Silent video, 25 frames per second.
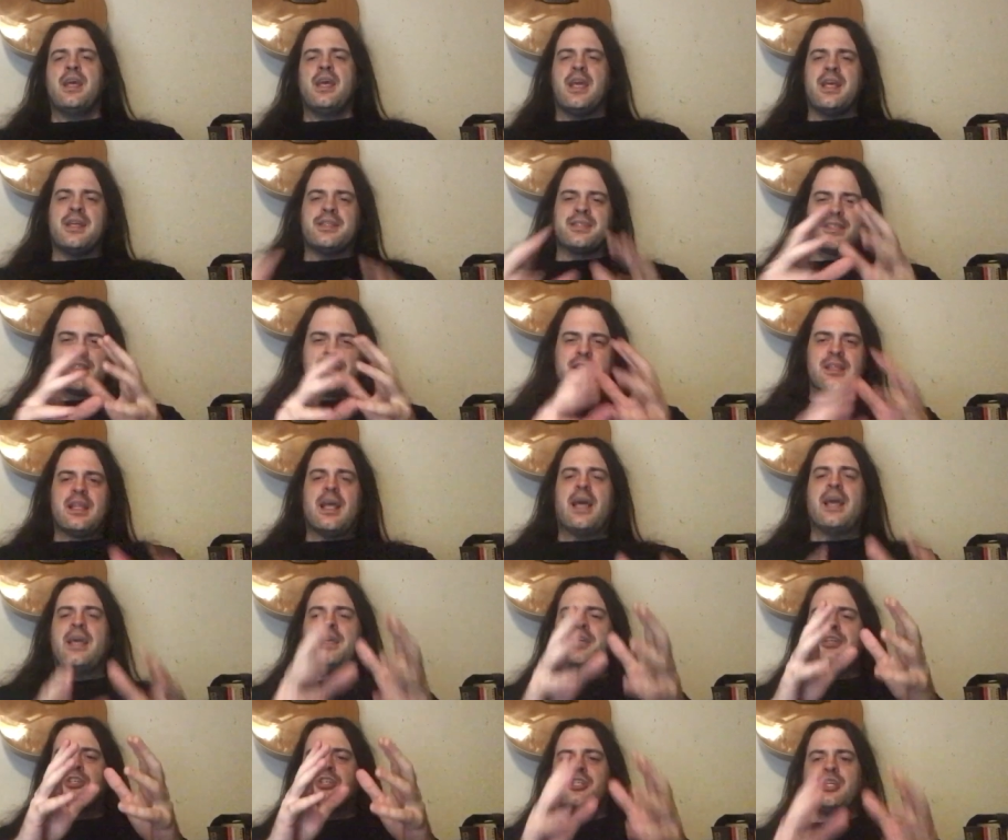it's
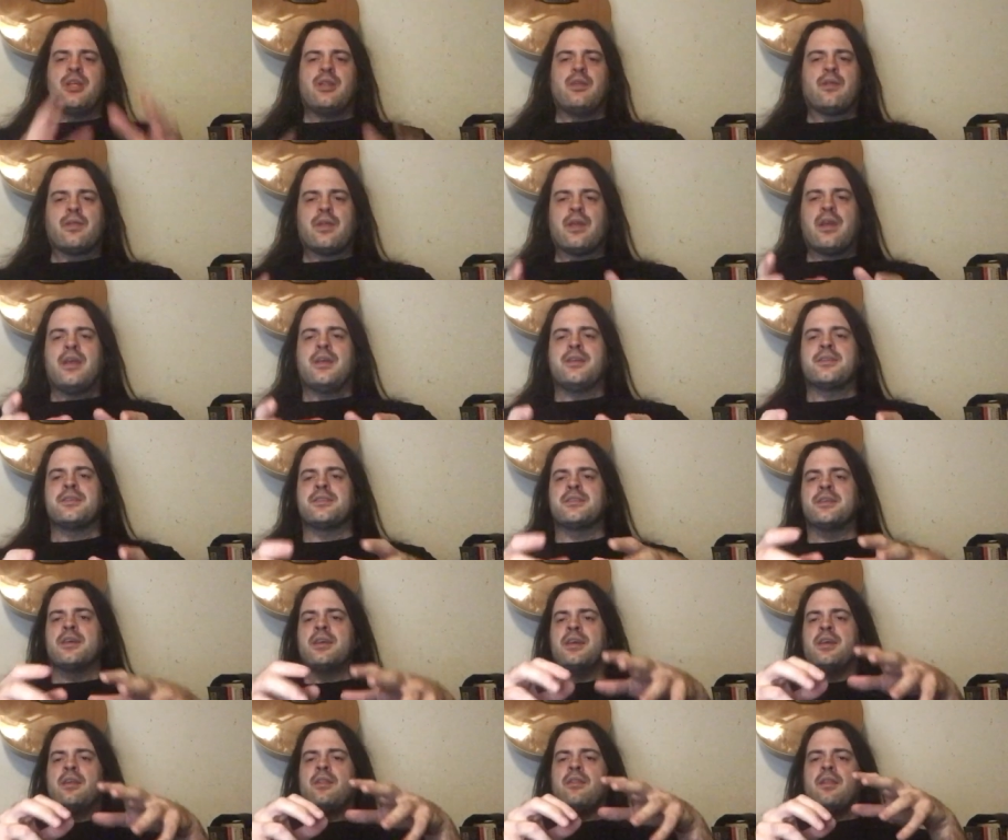like she thinks
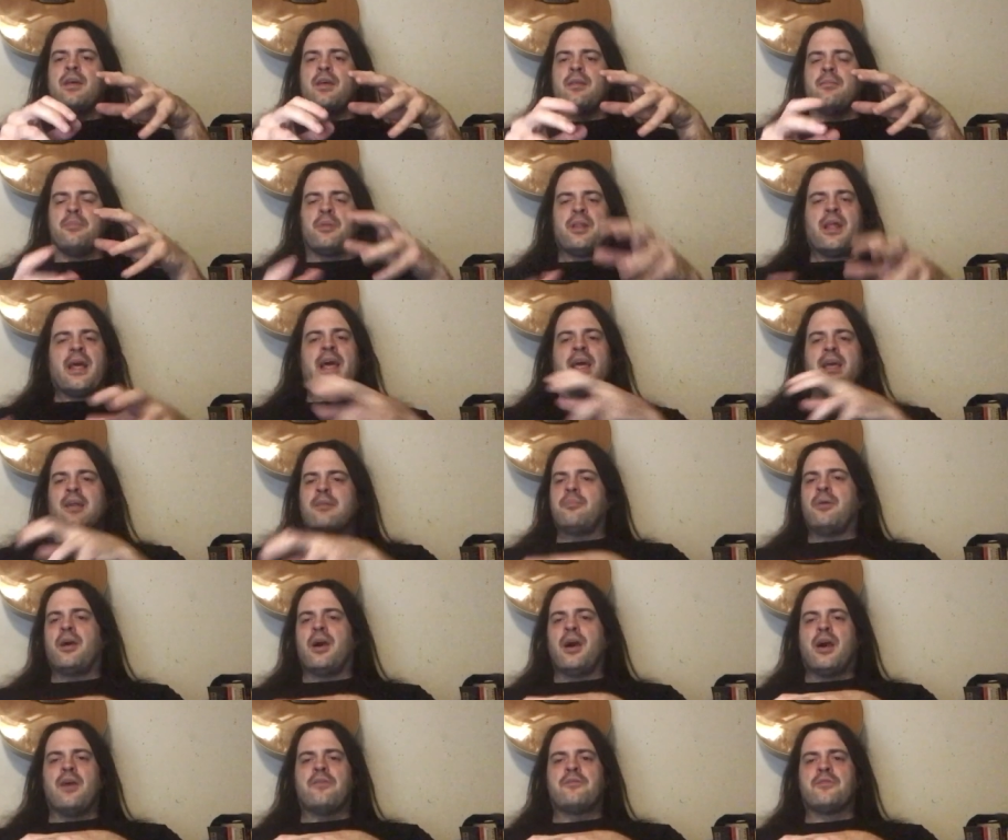that black
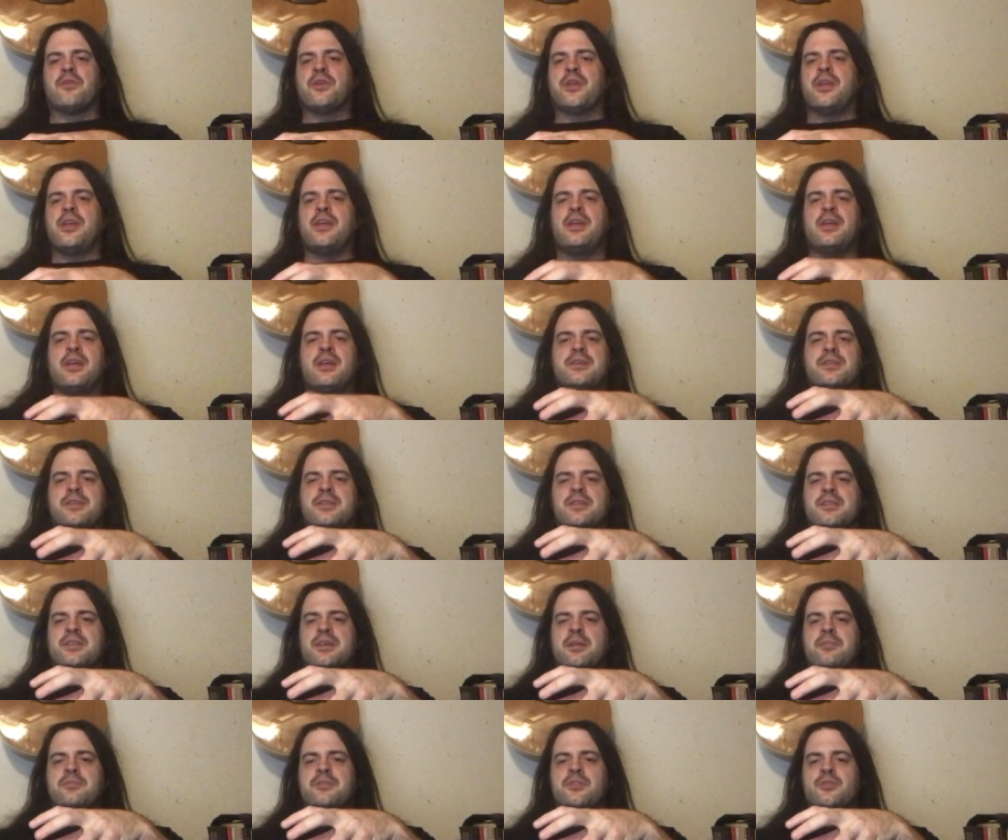poverty is
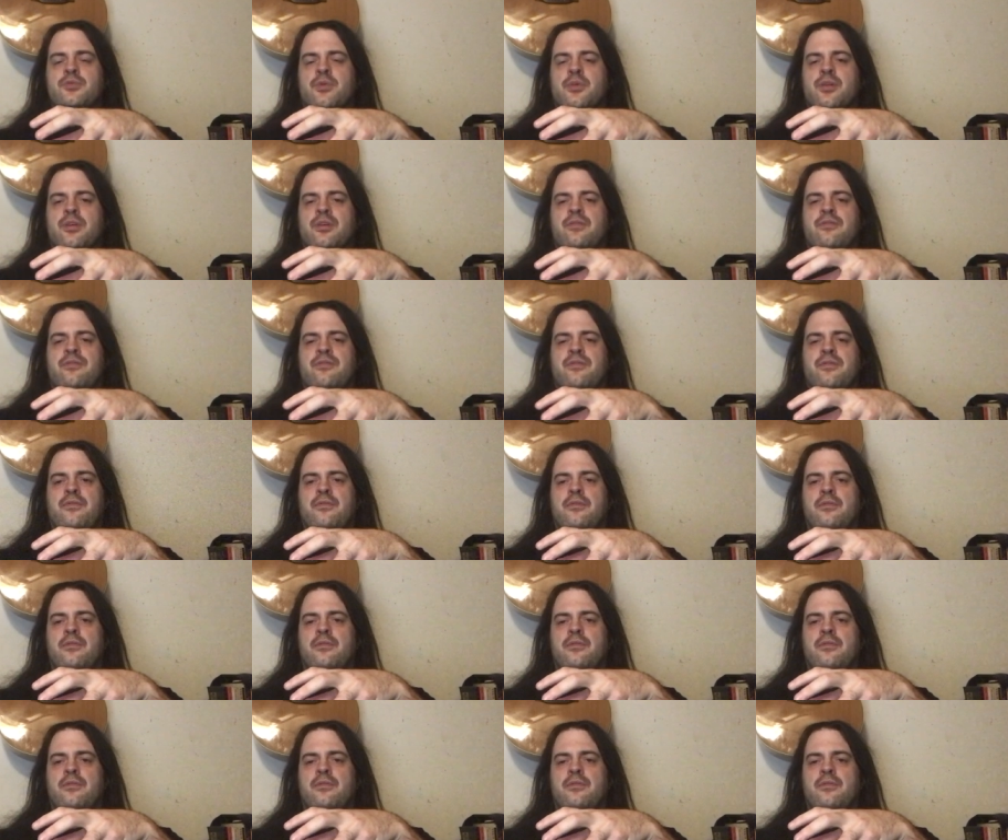some sort of